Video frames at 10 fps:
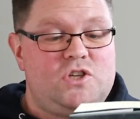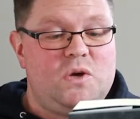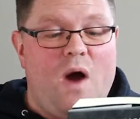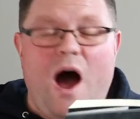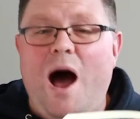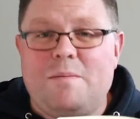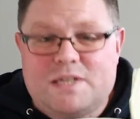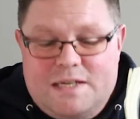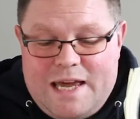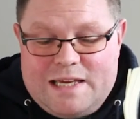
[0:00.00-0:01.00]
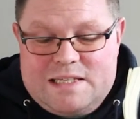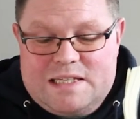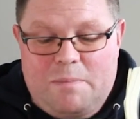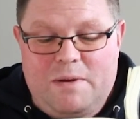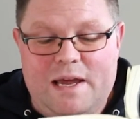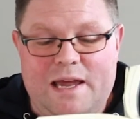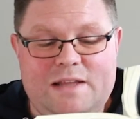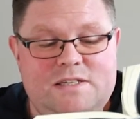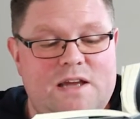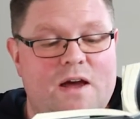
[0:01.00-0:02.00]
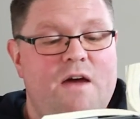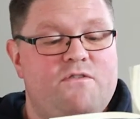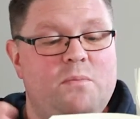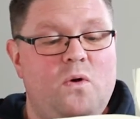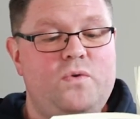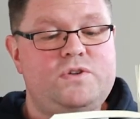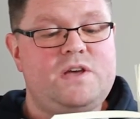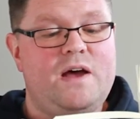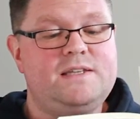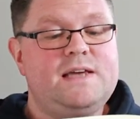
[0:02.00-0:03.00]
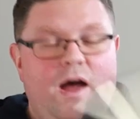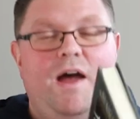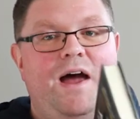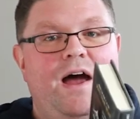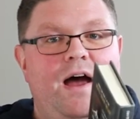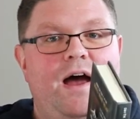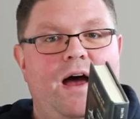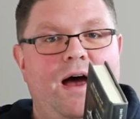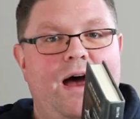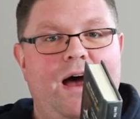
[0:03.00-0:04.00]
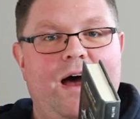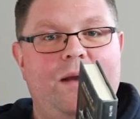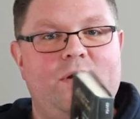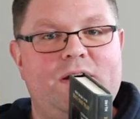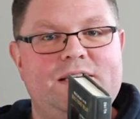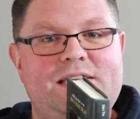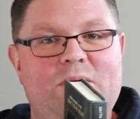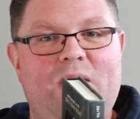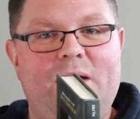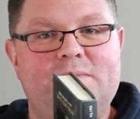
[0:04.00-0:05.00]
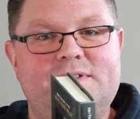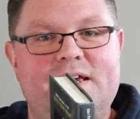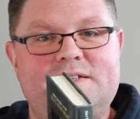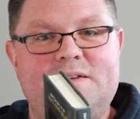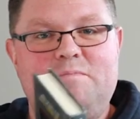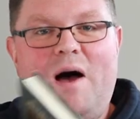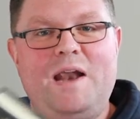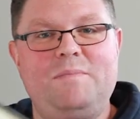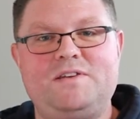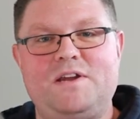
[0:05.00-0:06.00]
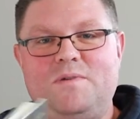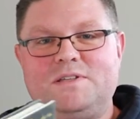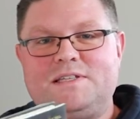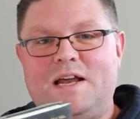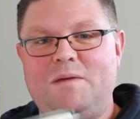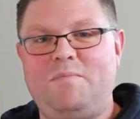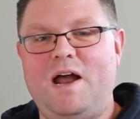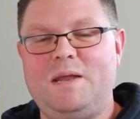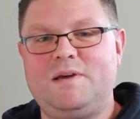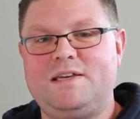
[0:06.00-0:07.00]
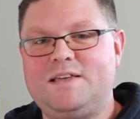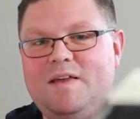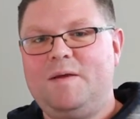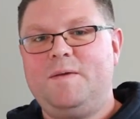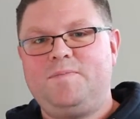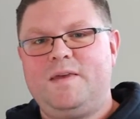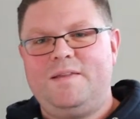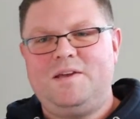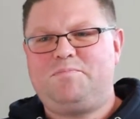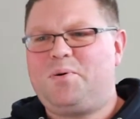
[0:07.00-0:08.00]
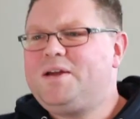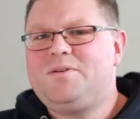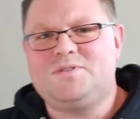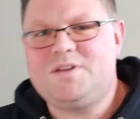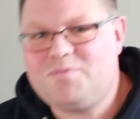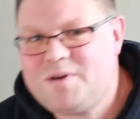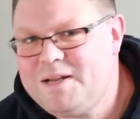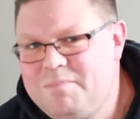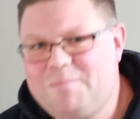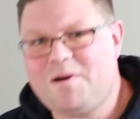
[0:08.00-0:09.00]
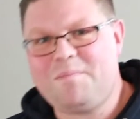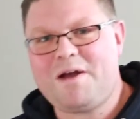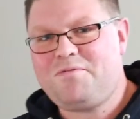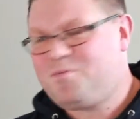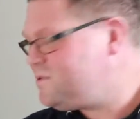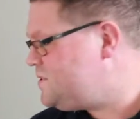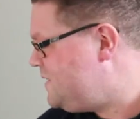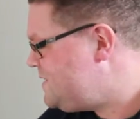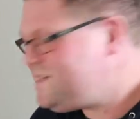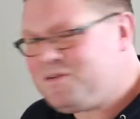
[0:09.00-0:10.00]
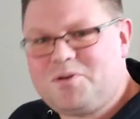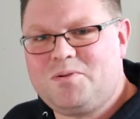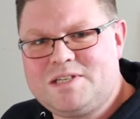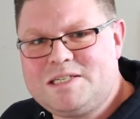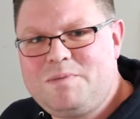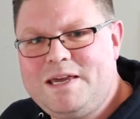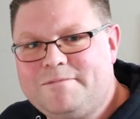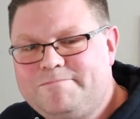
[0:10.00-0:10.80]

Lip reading: too, arms and legs slapping against her from all sides. And I'm not going to say what happens next, partly because I don't want to tell you, and partly because these Pringles have really made my mouth water and it's difficult to speak.